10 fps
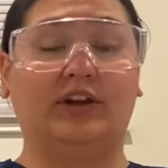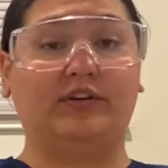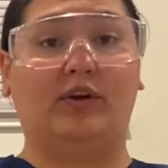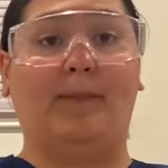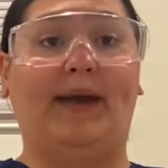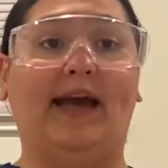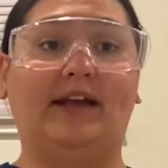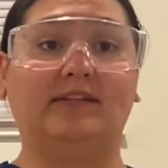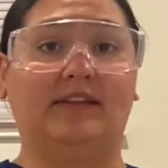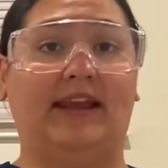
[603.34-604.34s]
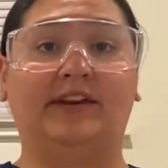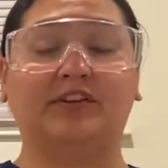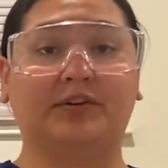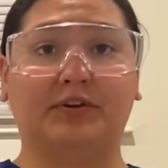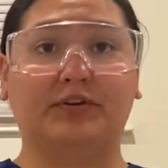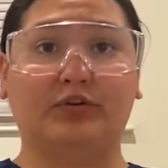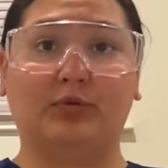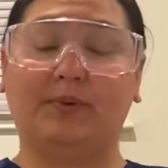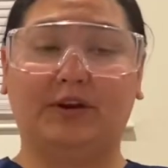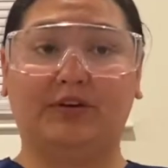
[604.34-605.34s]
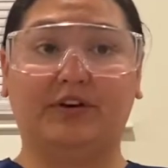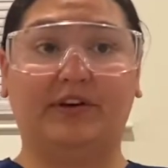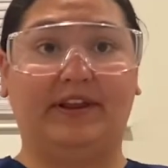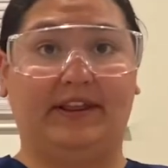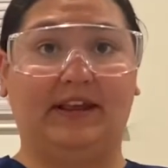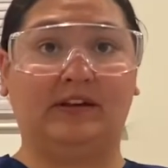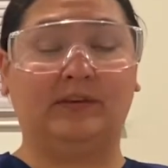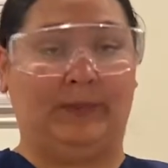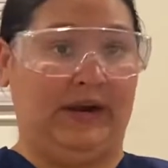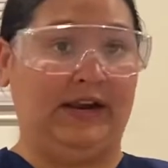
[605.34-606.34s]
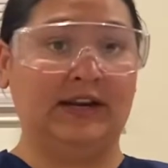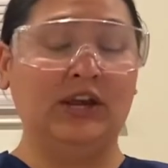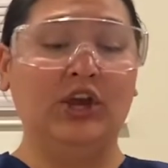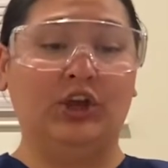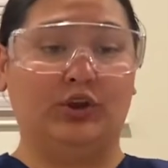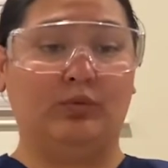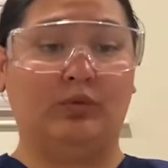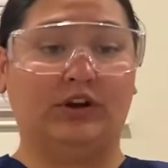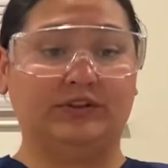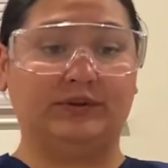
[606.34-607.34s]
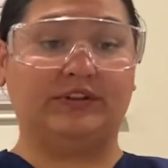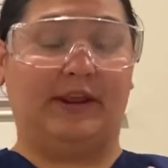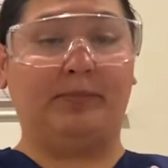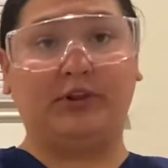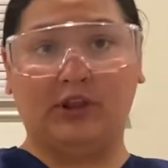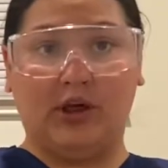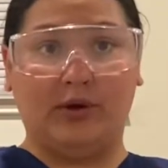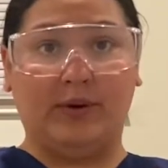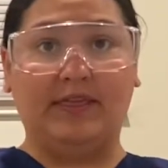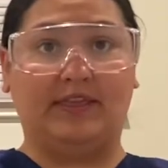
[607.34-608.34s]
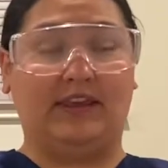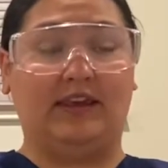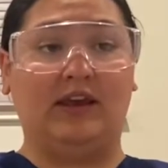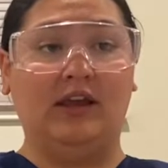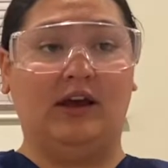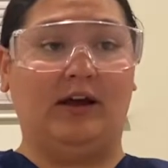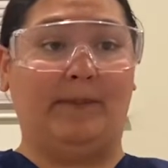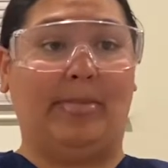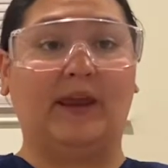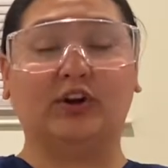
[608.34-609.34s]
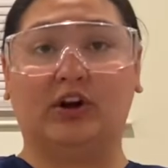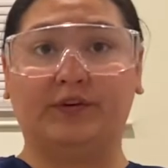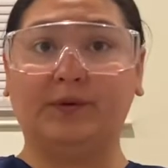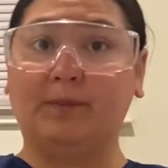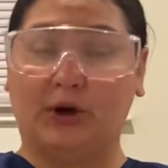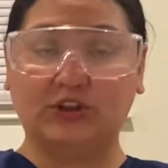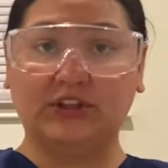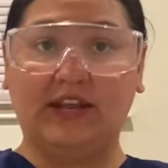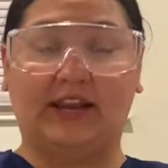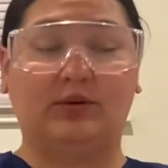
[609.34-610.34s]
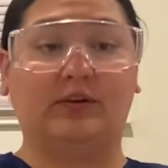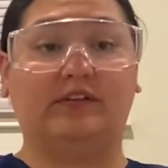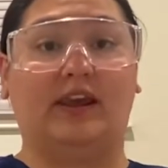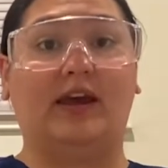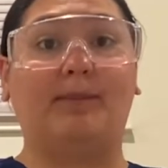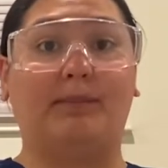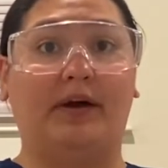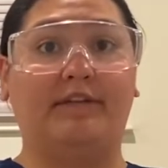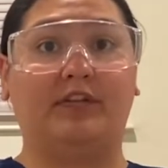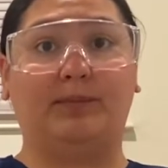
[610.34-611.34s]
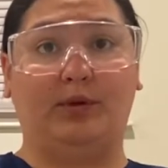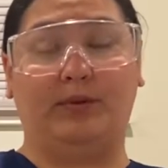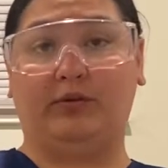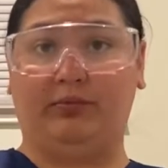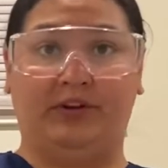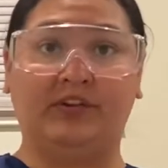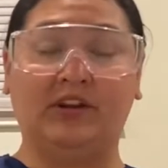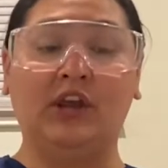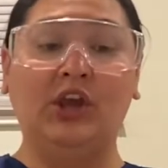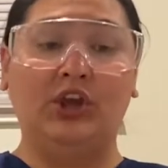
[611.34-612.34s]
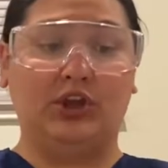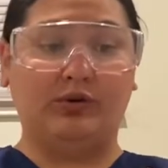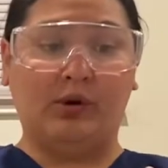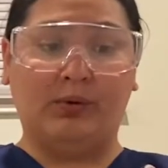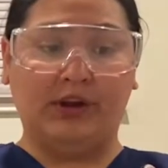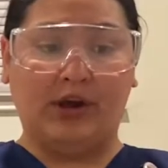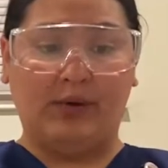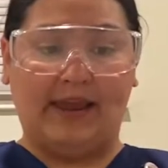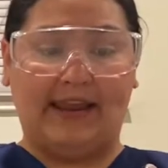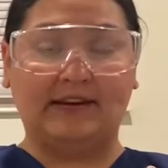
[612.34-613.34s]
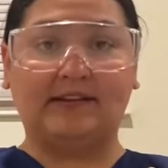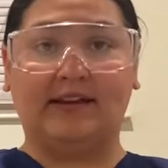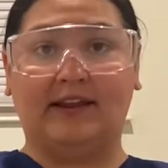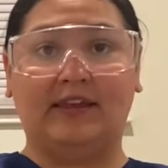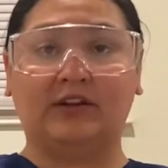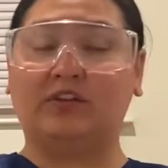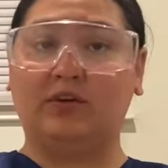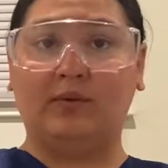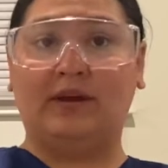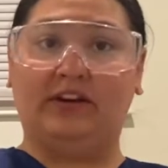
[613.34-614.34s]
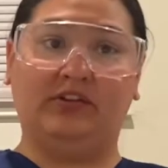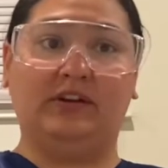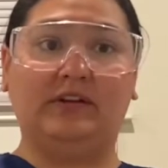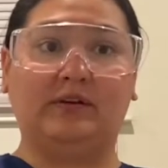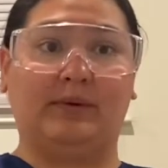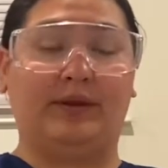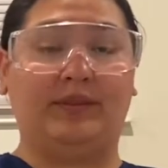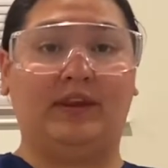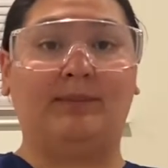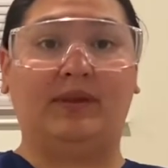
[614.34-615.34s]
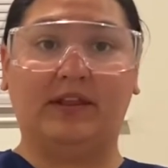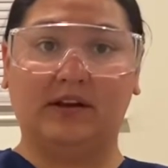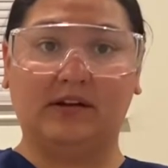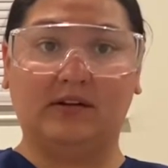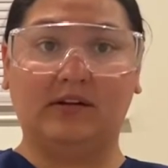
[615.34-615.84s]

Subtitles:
to go past the anterior superior iliac spine. You want to stay below the intercostal margin, and you want to stay above the pubic region. You don't want to go inside that 2 inches around the umbilicus,